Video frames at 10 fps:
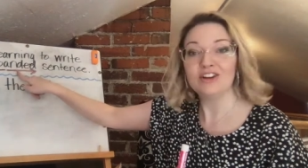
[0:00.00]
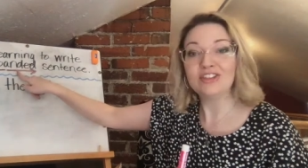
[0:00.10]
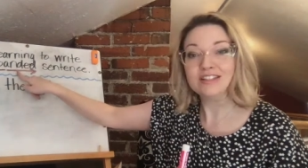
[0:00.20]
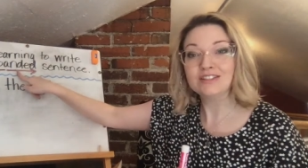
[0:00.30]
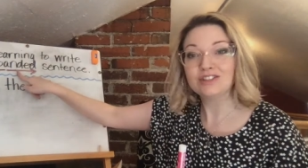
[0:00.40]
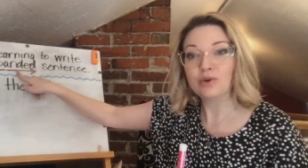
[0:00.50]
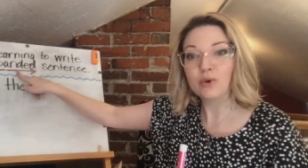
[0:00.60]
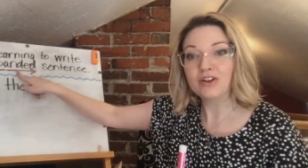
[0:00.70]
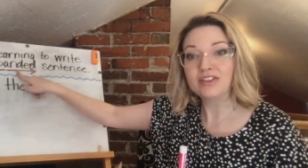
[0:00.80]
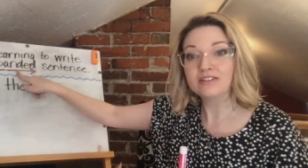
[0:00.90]
here, this is the
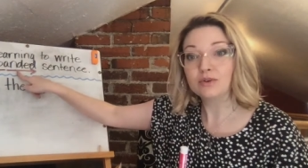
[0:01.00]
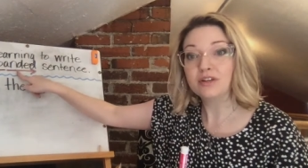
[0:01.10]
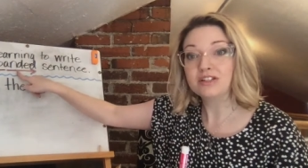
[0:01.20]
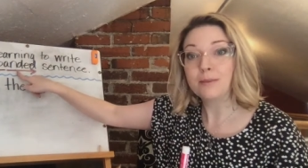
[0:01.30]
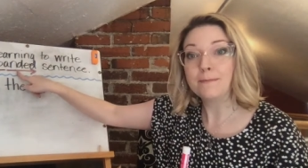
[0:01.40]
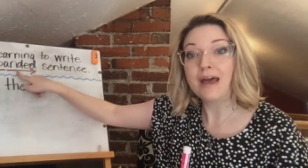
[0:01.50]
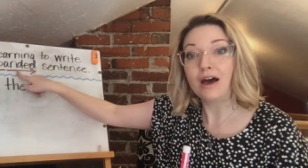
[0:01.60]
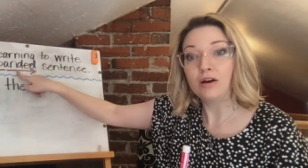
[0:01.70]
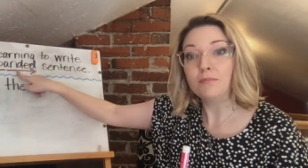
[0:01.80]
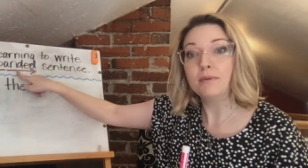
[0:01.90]
word that's going to
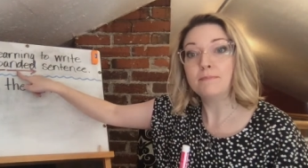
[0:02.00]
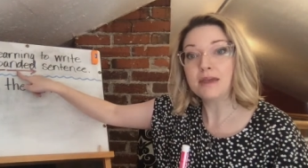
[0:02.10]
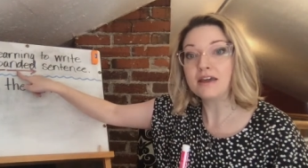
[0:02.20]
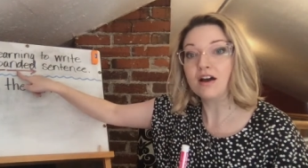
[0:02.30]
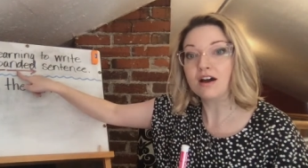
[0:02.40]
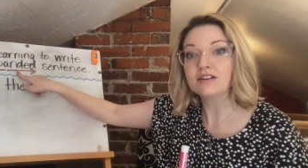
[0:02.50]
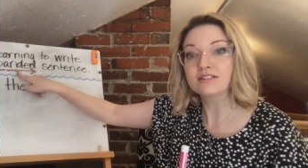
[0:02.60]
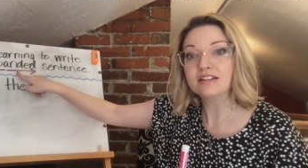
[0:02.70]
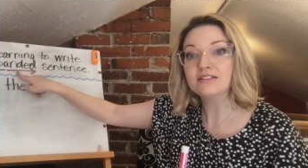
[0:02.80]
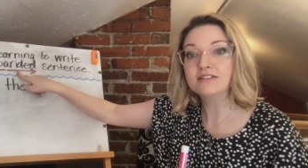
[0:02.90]
help make our
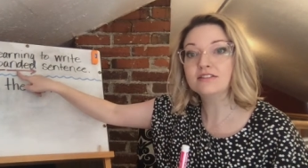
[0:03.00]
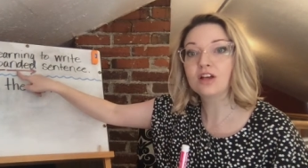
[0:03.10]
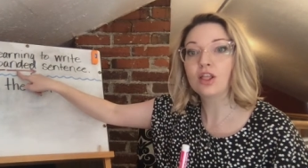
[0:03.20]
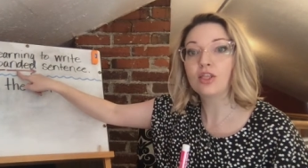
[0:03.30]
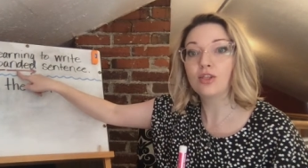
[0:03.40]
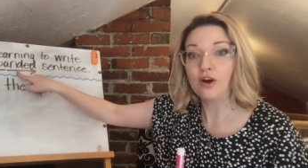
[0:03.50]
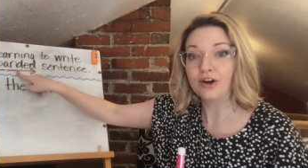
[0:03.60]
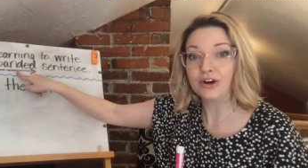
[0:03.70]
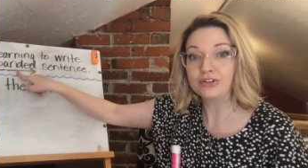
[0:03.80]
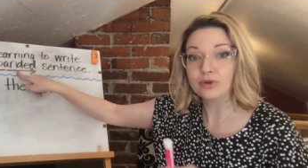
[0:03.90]
sentence
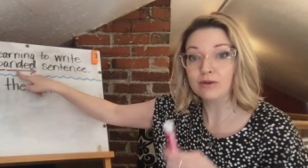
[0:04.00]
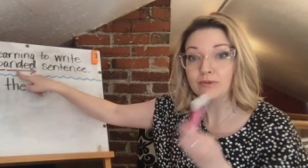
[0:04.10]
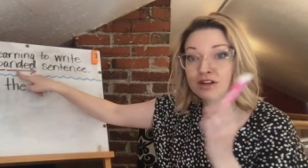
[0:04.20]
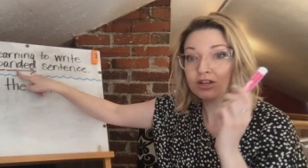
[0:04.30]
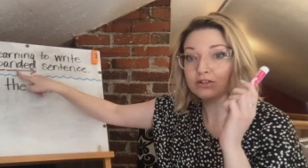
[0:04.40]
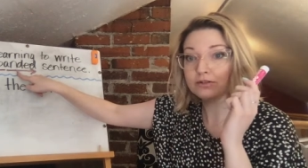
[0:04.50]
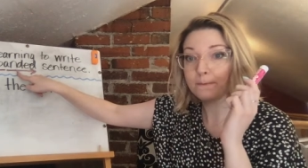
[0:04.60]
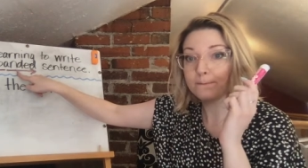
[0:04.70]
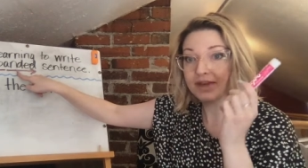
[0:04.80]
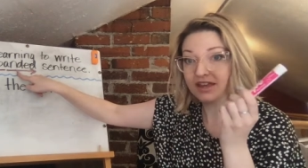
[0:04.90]
longer. So I'm going to use
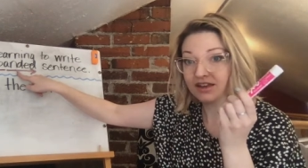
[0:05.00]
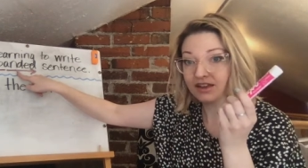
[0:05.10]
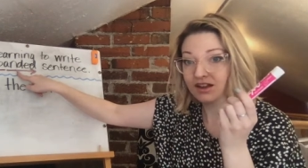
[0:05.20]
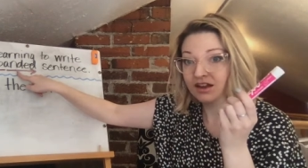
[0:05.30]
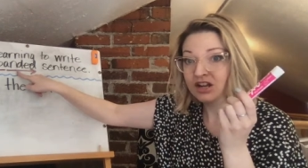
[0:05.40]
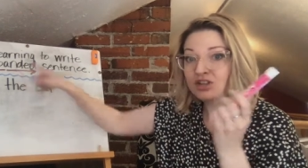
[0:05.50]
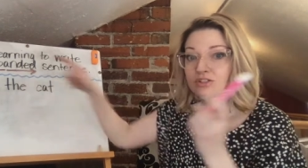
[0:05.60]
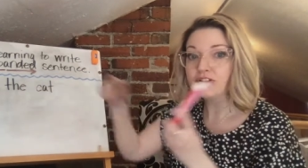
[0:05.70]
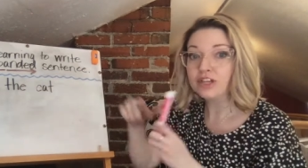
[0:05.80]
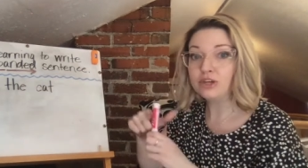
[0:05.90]
pink
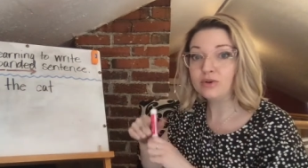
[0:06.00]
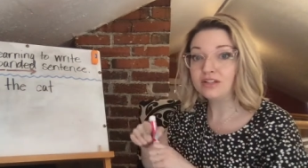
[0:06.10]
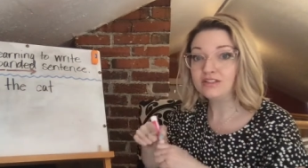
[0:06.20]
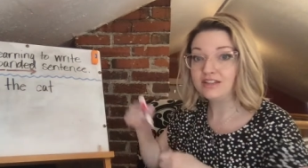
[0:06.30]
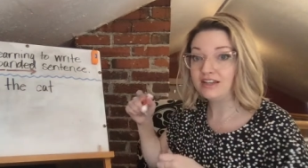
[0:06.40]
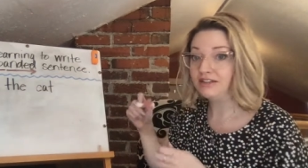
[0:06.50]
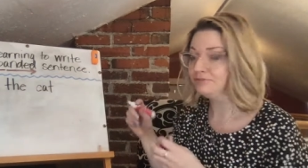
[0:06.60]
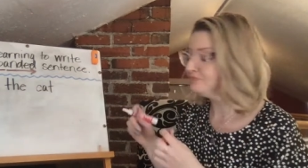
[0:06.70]
so that you can see it.